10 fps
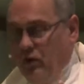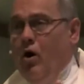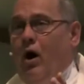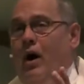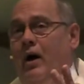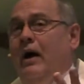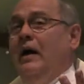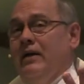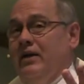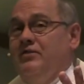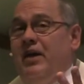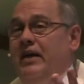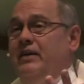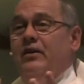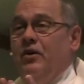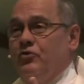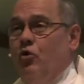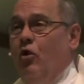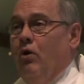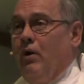law contained in the
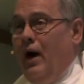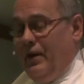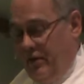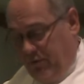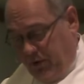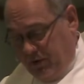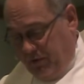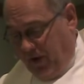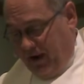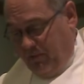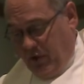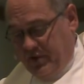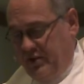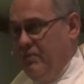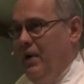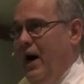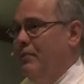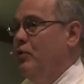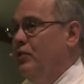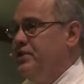Torah, the first five books of the
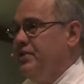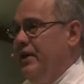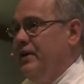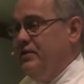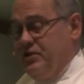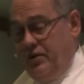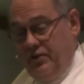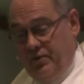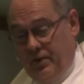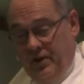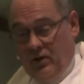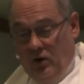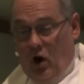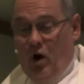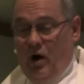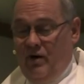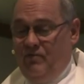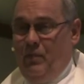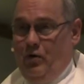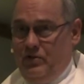Bible, which they considered to be the law
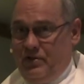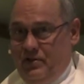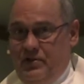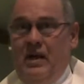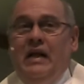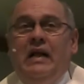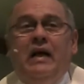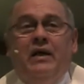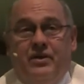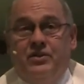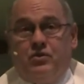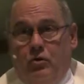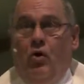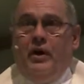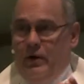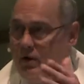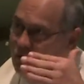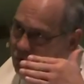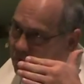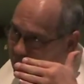of Moses. This lawyer
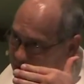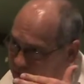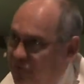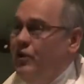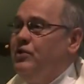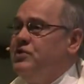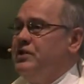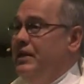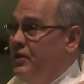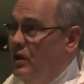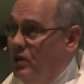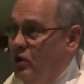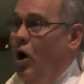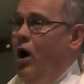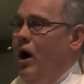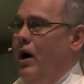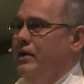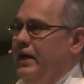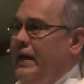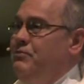who was versed in the
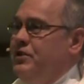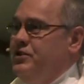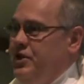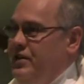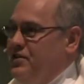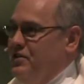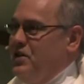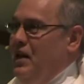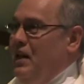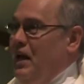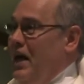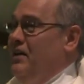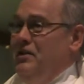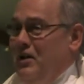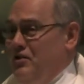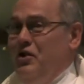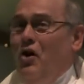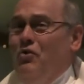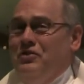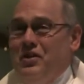law came to Jesus, and
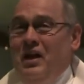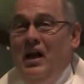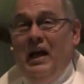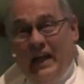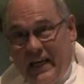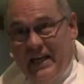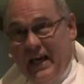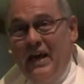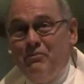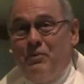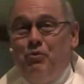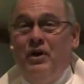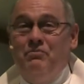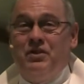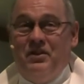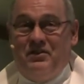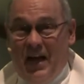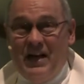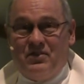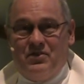note, he came to put him to the
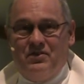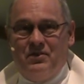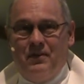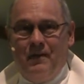test.